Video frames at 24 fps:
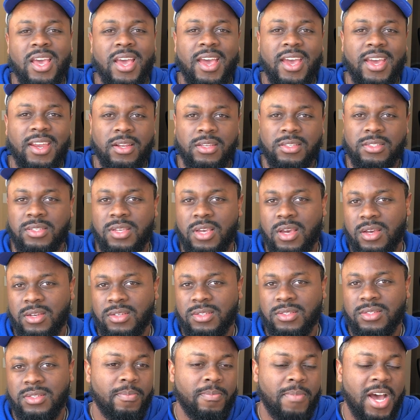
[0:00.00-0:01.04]
and it
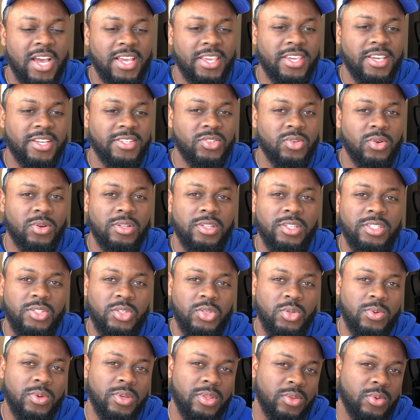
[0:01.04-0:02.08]
sucks. My kids are only
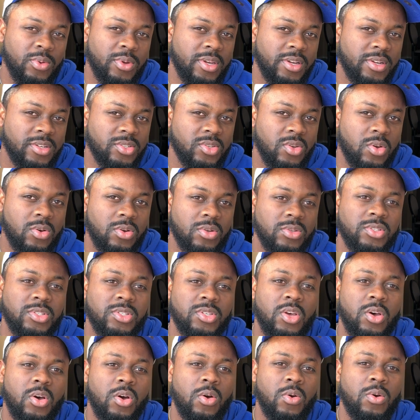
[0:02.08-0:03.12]
two and three years old,
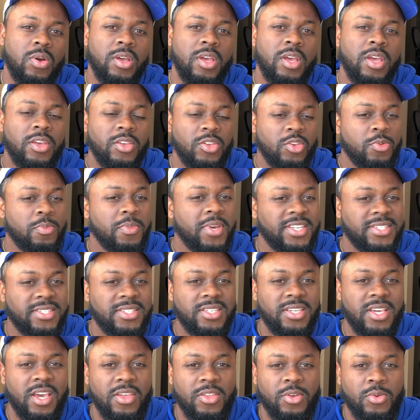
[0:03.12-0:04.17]
so you may
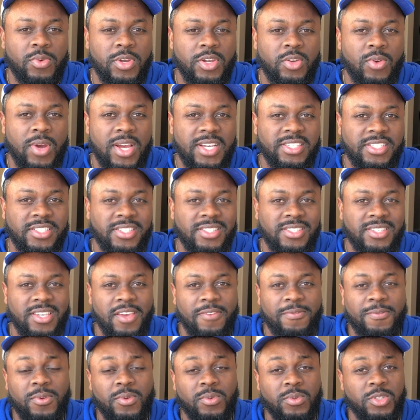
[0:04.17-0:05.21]
see other regressions.
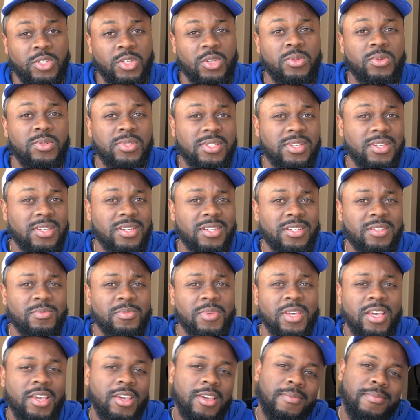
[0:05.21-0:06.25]
If you do see them,
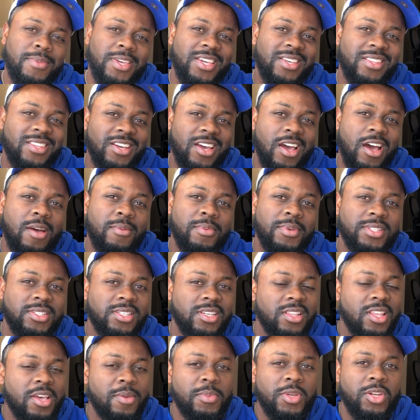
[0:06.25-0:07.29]
hit me in the comments and
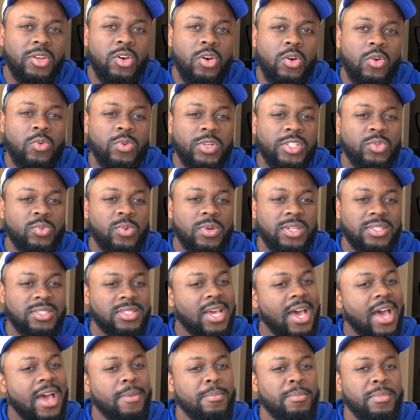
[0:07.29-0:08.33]
let me know which ones
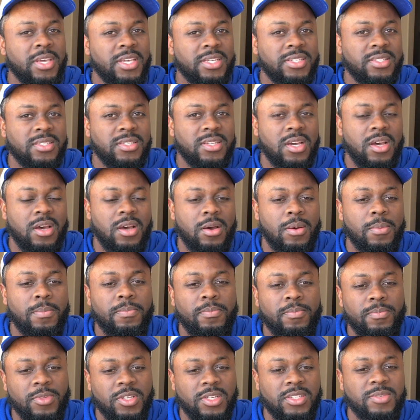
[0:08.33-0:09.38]
I missed,
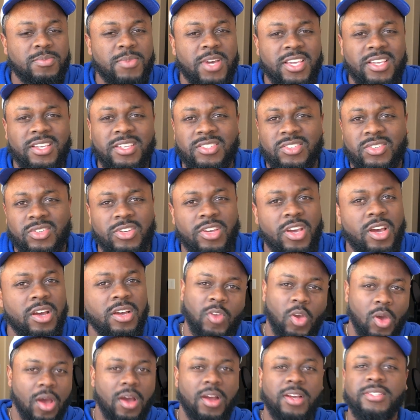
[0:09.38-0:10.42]
because um, my kids are young.
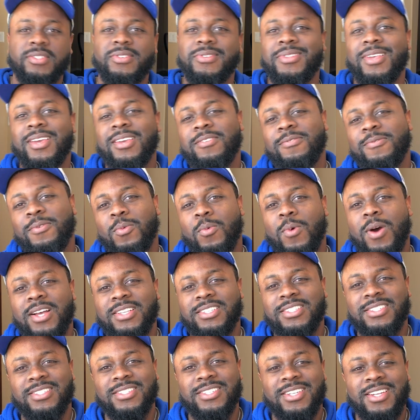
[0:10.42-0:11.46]
All right, so thank you for
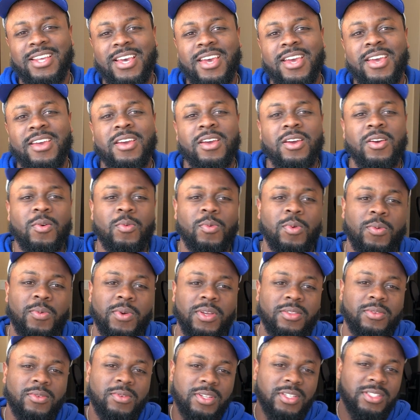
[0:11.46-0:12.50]
watching today. We
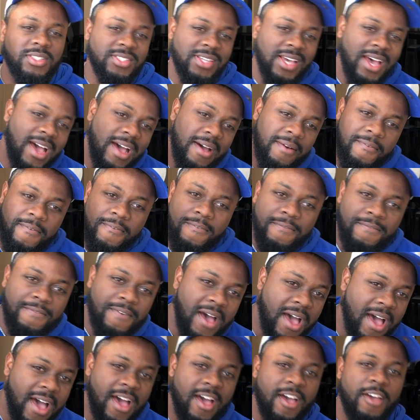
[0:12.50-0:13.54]
went through the top
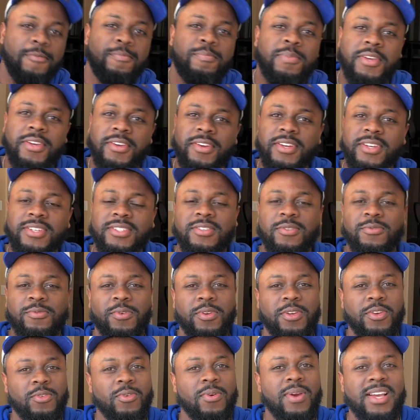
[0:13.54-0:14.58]
five periods of
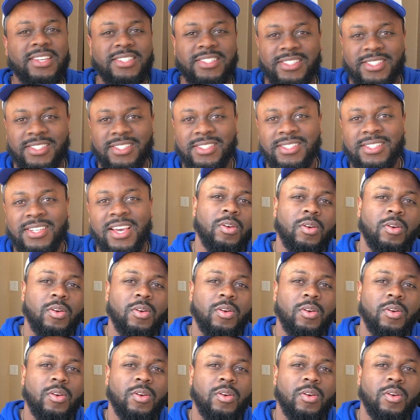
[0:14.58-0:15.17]
regression.